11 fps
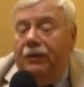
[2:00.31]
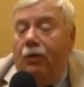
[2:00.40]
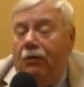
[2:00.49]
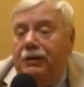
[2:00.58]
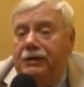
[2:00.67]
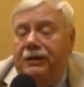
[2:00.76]

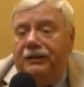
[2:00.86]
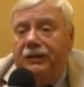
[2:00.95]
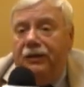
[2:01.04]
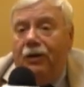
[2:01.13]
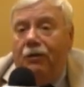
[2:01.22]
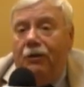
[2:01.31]
origins
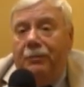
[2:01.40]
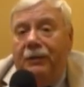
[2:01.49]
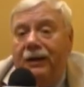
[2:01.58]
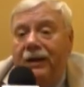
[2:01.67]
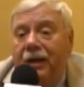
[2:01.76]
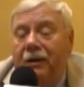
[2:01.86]
in
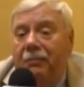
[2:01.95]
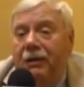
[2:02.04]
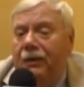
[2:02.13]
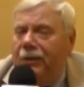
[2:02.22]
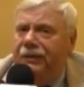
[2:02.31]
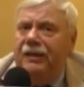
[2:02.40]
Europe. But it was